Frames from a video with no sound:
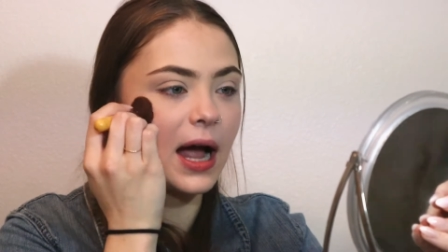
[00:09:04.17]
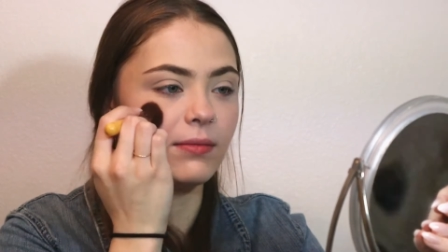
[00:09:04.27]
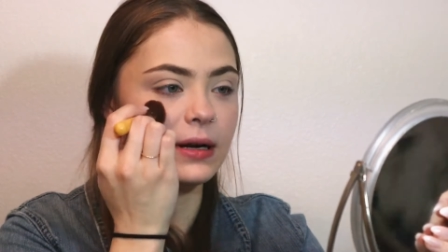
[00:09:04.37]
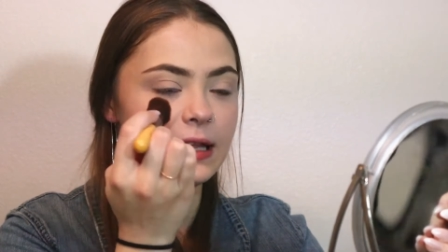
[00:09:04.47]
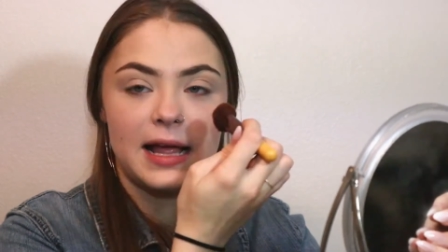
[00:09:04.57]
I
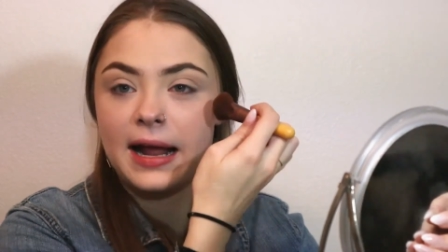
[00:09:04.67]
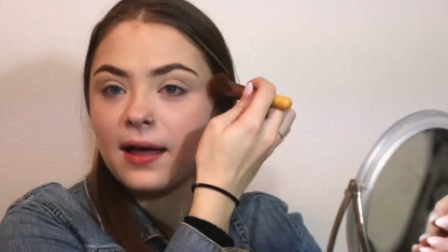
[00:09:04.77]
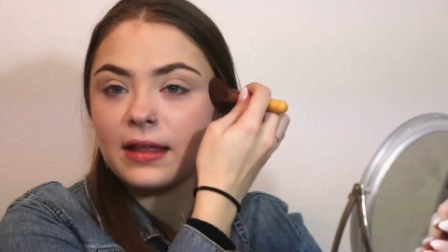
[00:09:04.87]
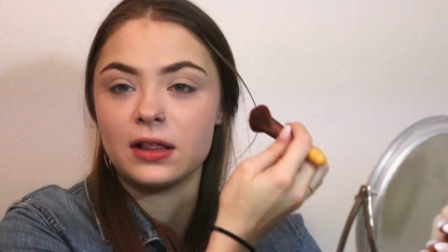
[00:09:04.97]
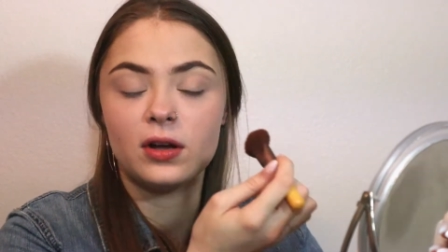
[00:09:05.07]
really like
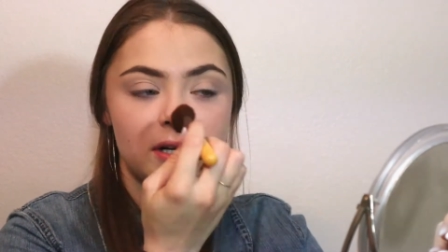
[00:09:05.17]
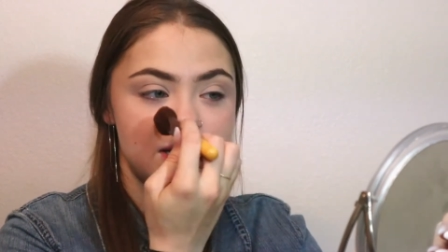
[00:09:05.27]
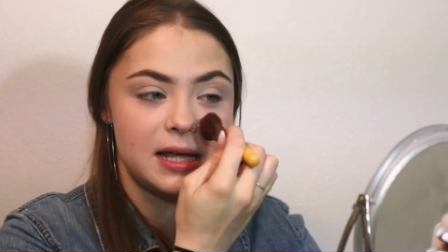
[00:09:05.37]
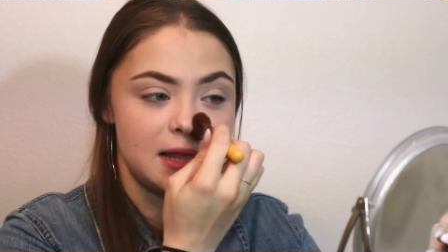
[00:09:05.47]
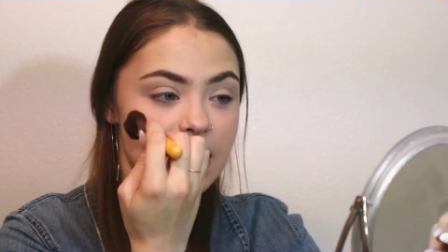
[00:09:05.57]
how that
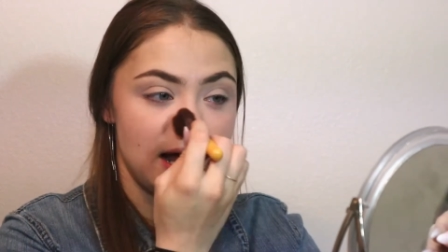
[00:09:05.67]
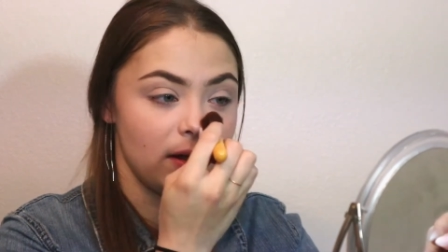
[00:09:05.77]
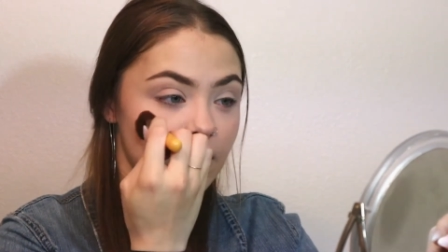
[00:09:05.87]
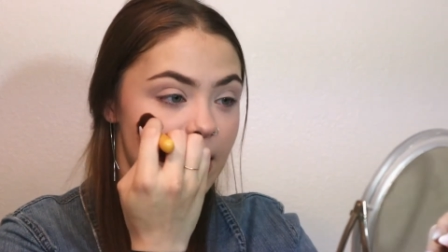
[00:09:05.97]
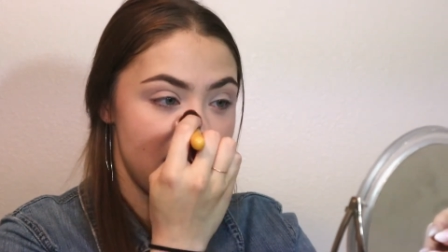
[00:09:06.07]
looks, and then
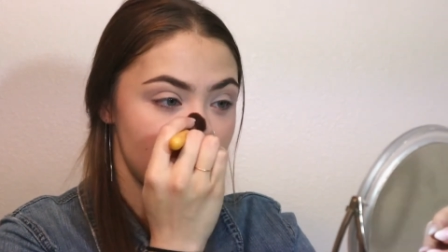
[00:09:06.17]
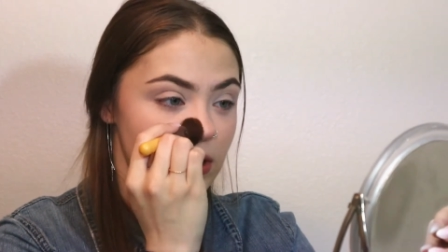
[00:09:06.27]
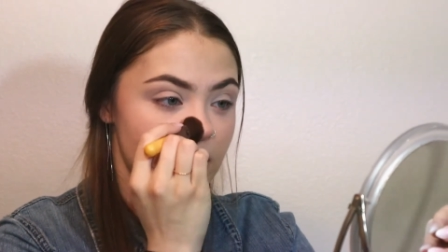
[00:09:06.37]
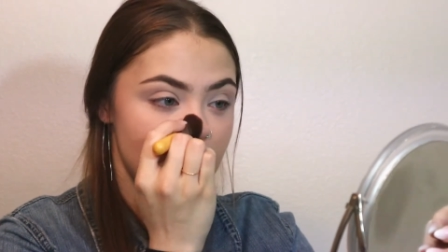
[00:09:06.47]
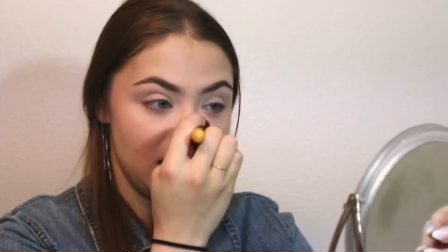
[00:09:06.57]
I'll
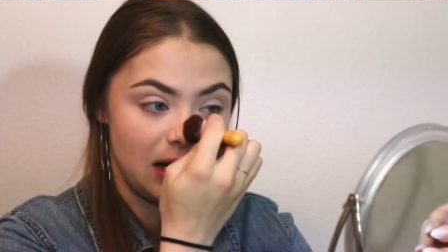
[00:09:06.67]
occasionally